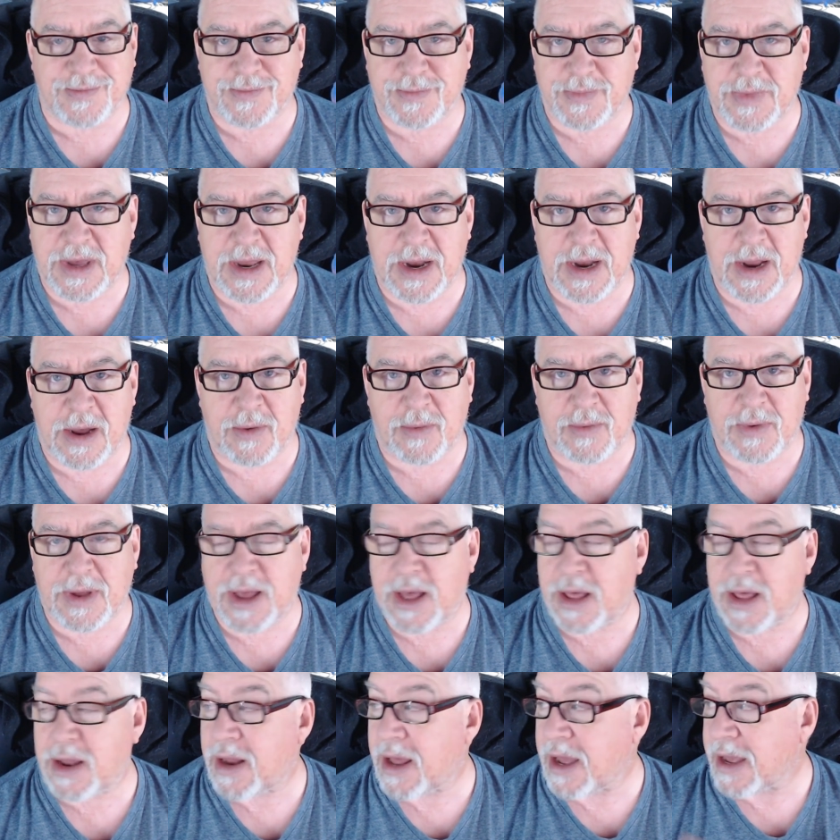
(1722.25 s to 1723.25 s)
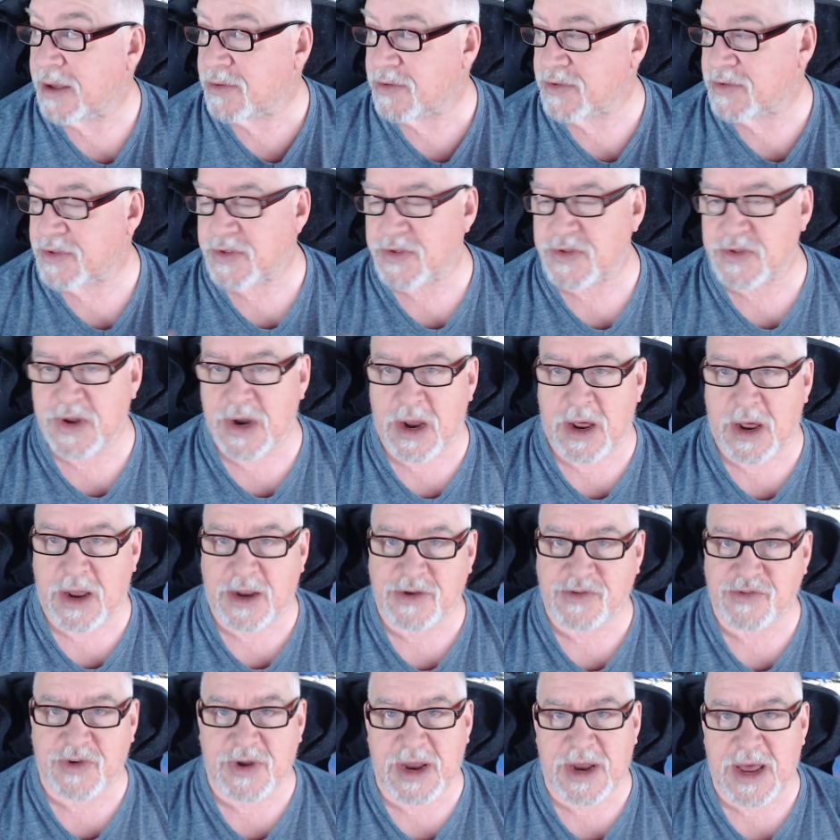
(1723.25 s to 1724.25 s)
you know, hell, I use the
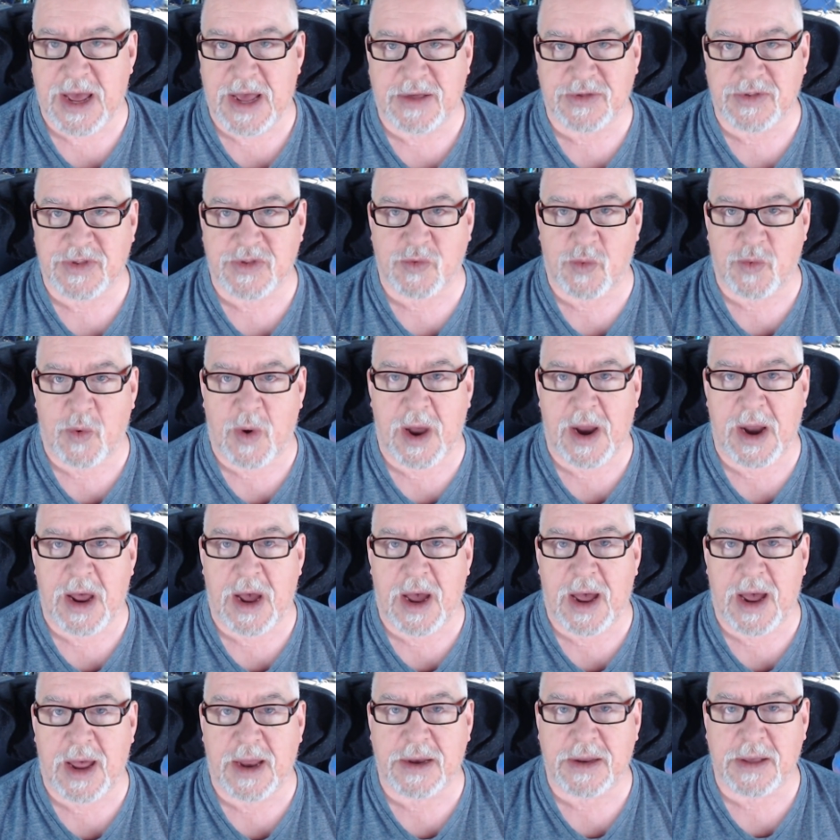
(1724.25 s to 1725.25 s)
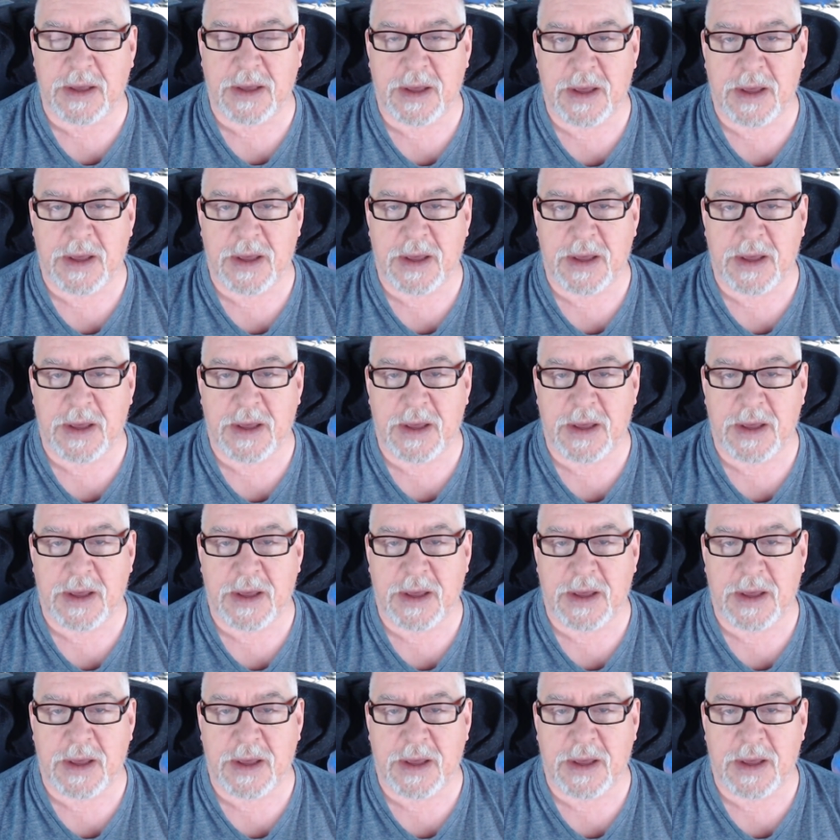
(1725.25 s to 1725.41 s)
Synology and is why not?